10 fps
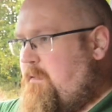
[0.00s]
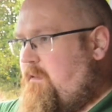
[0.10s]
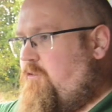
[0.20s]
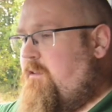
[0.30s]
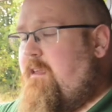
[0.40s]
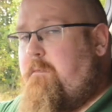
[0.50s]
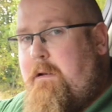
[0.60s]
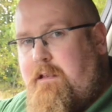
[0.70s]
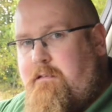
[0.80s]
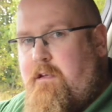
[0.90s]
position, there's
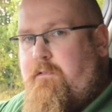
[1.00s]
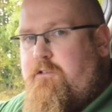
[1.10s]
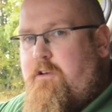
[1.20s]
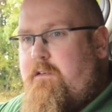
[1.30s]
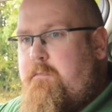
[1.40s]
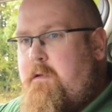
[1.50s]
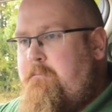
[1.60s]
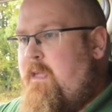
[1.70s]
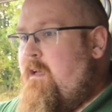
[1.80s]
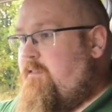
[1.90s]
plenty of adjustment,